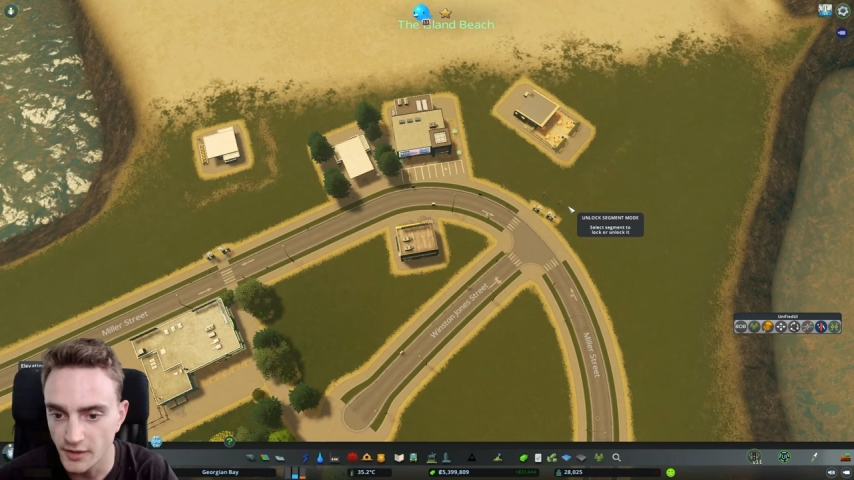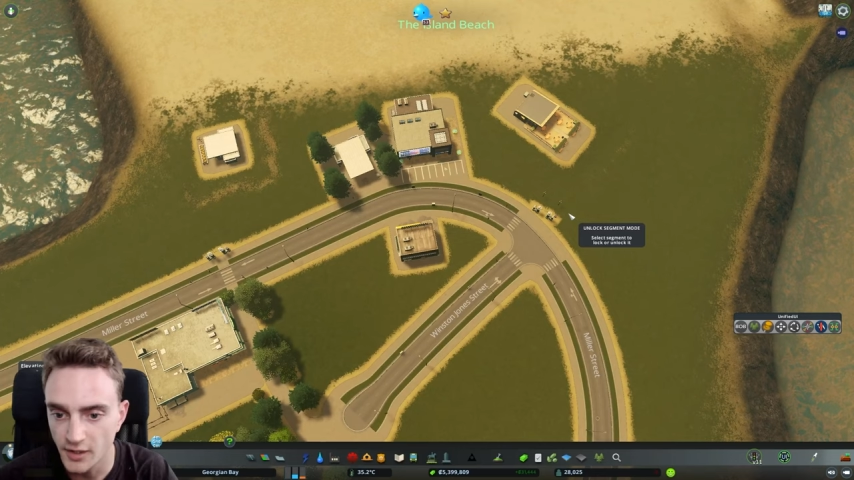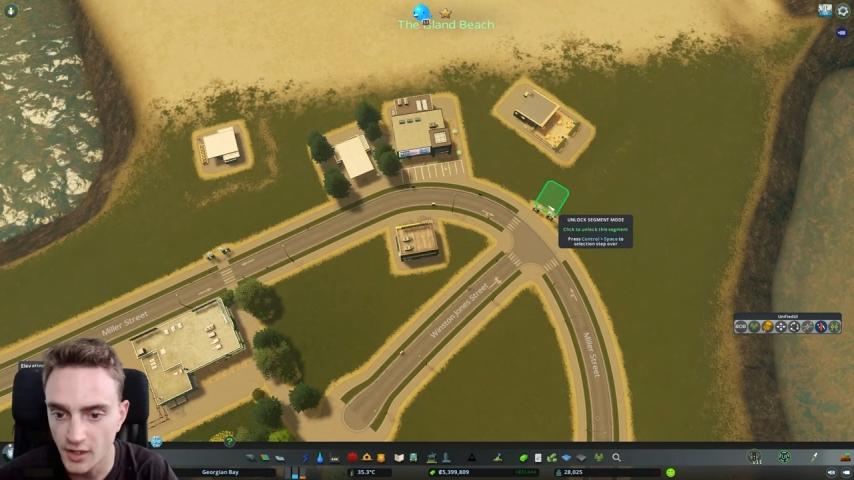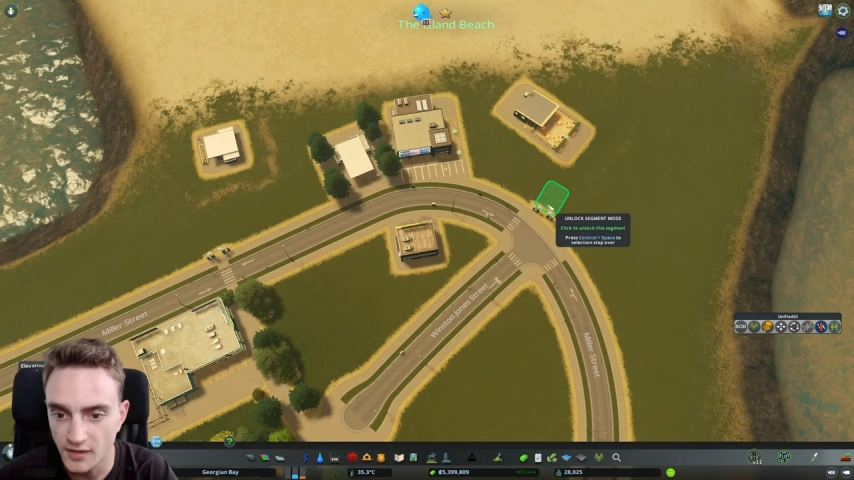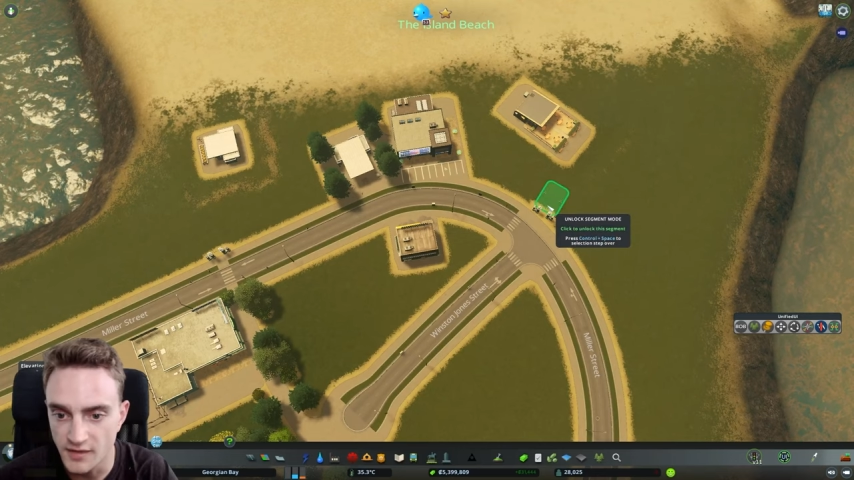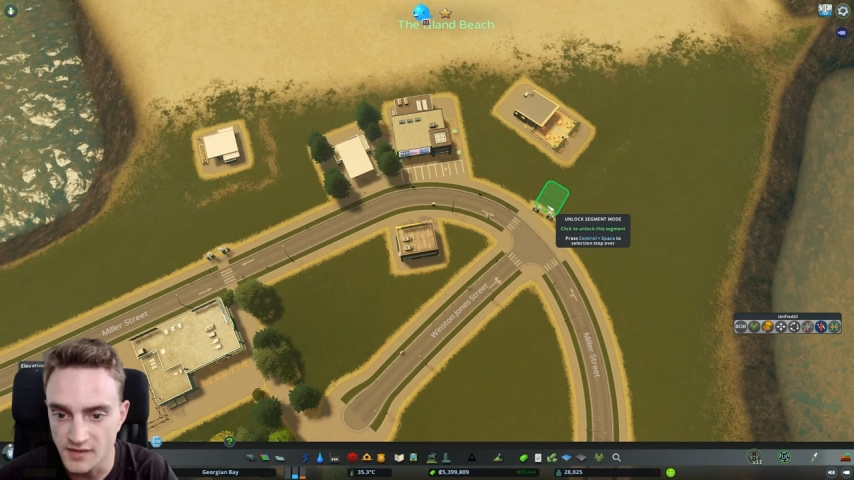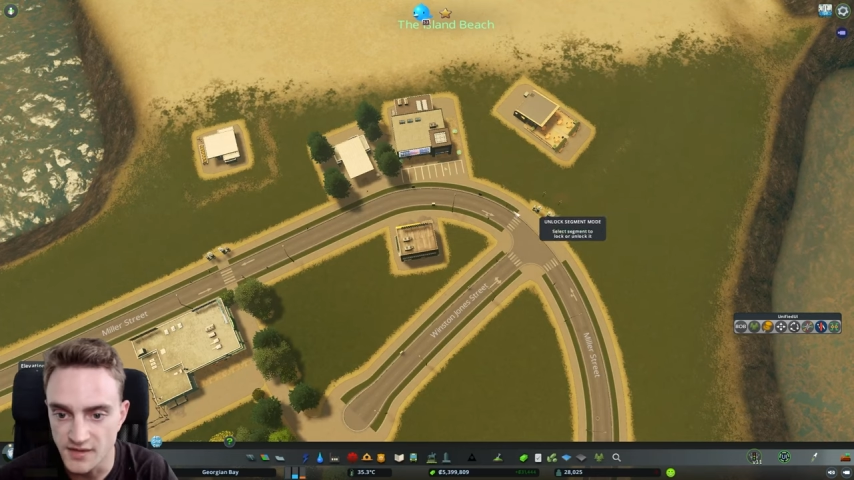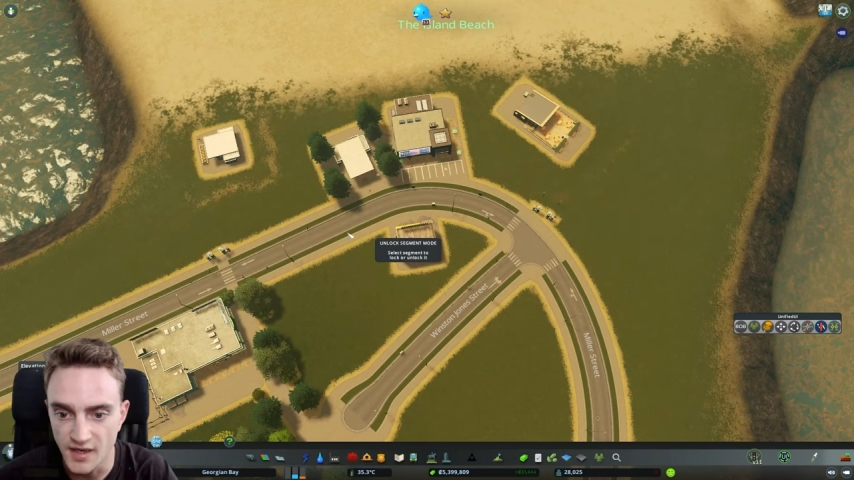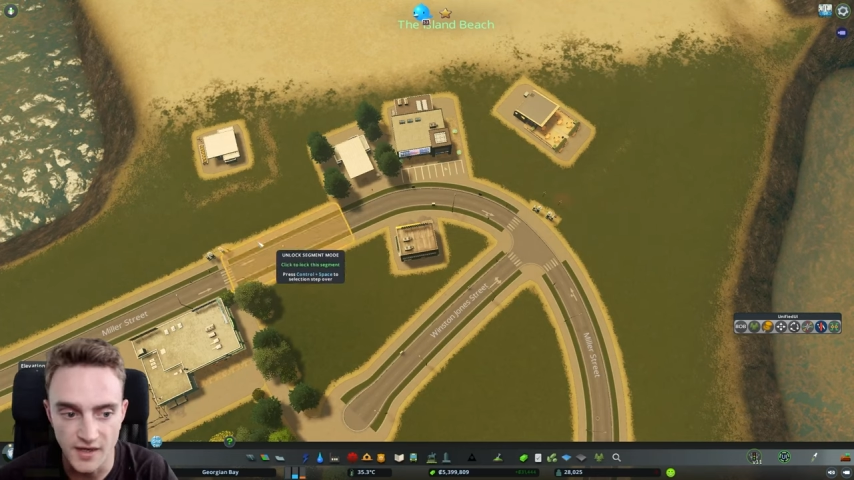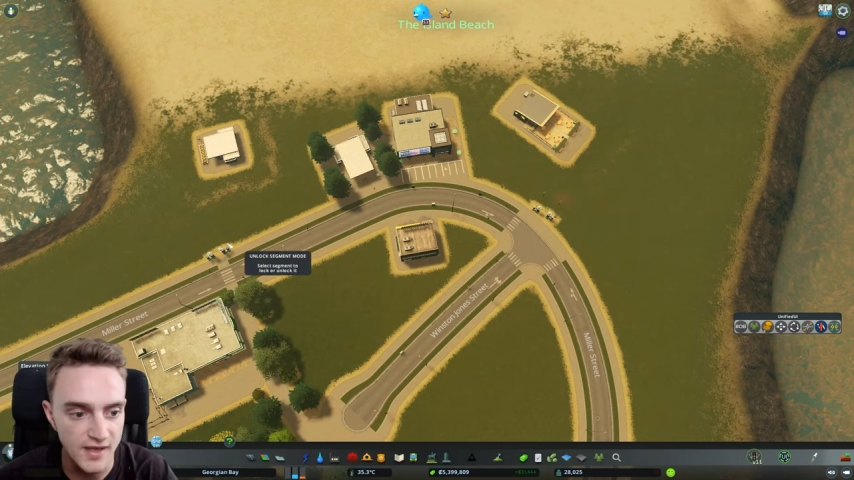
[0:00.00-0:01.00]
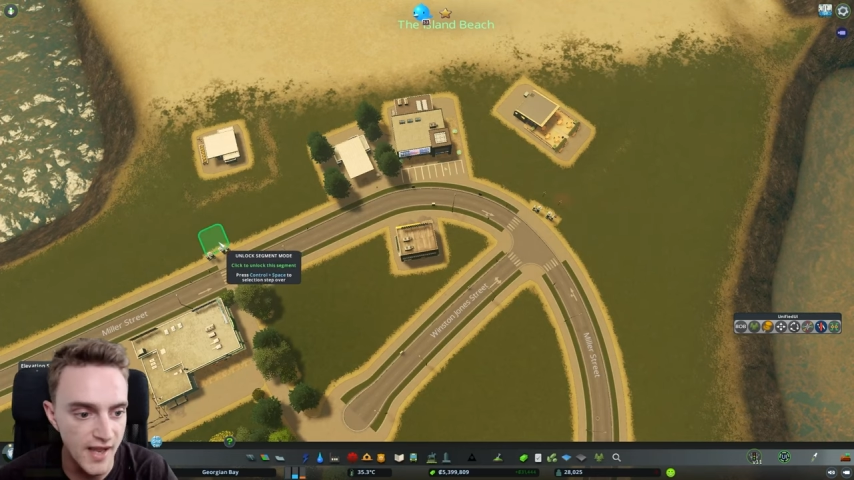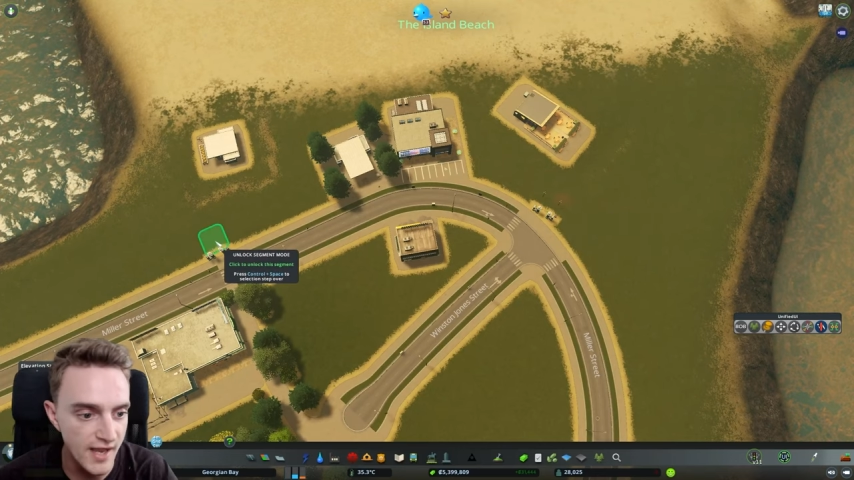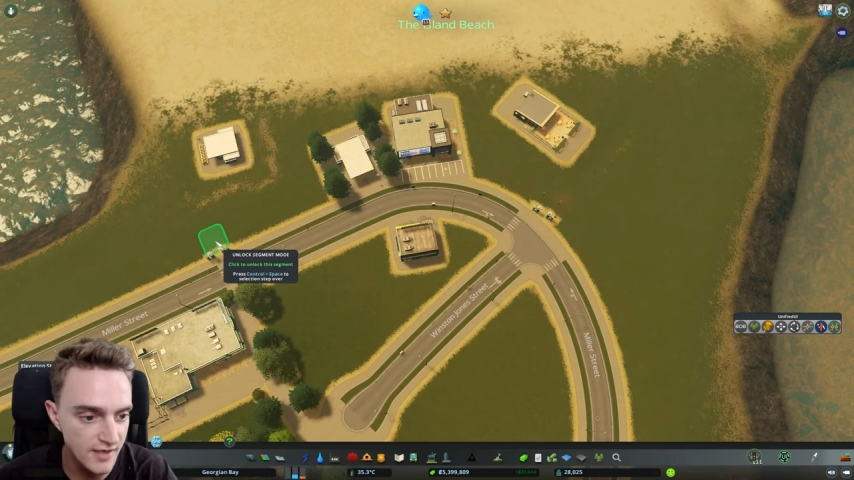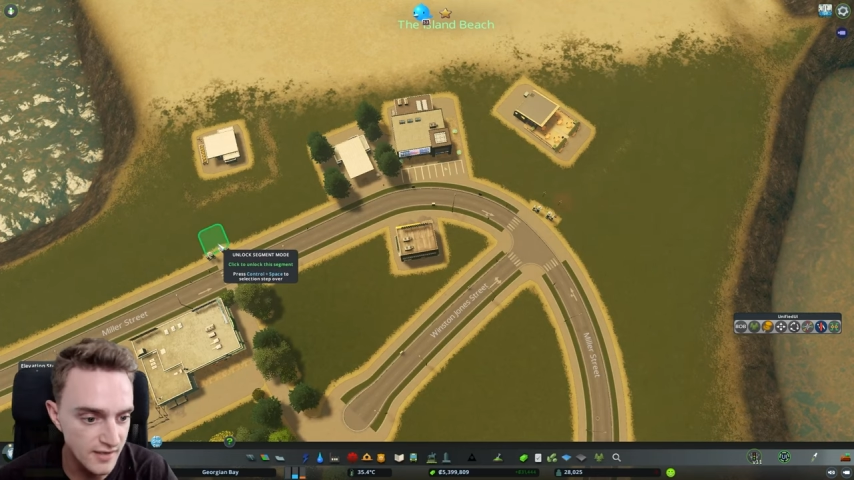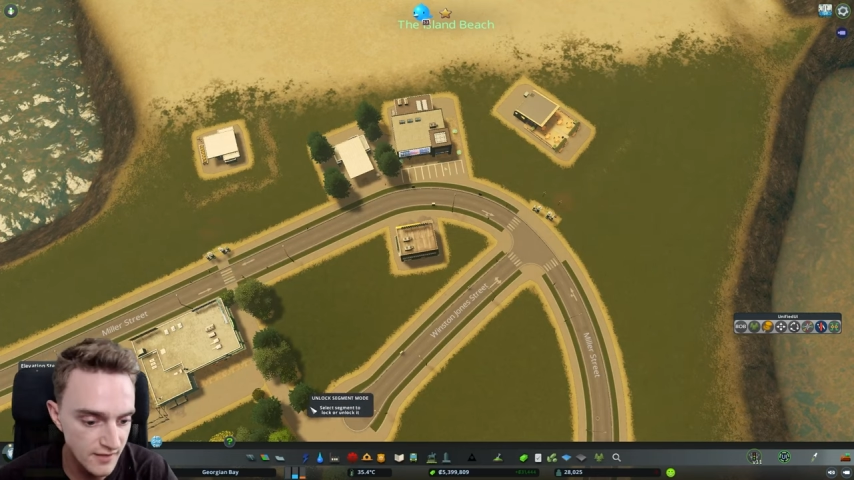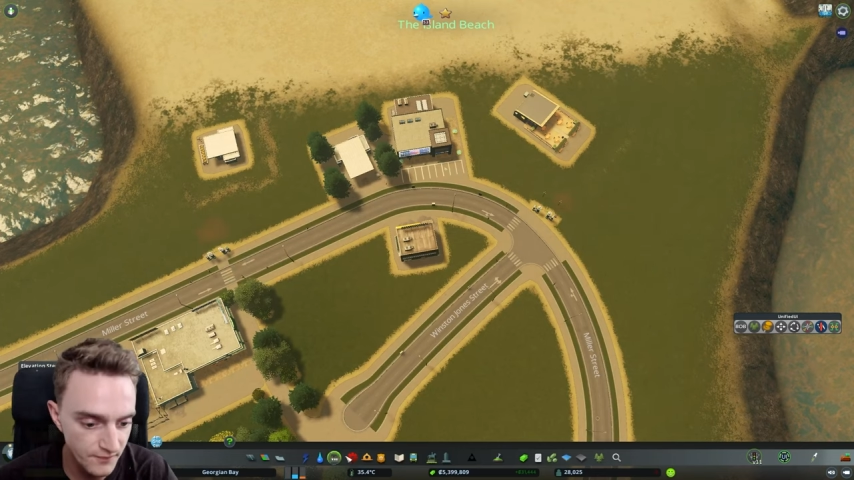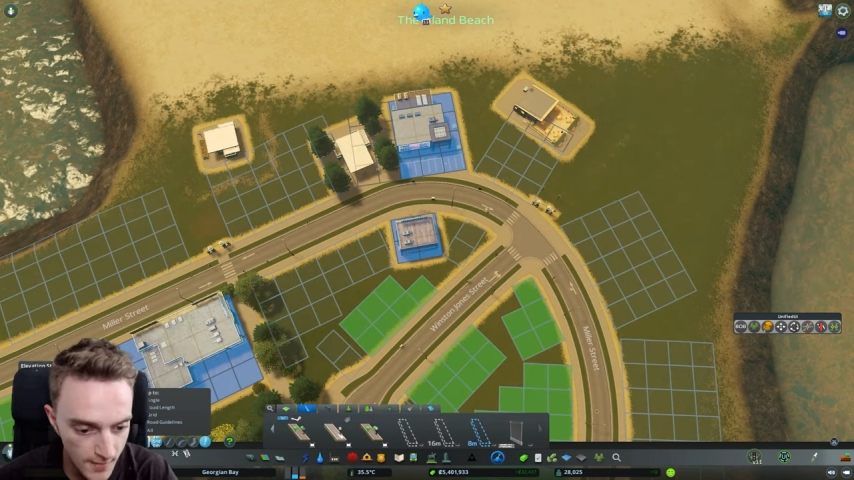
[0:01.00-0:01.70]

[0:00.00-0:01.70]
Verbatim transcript: unlock these again,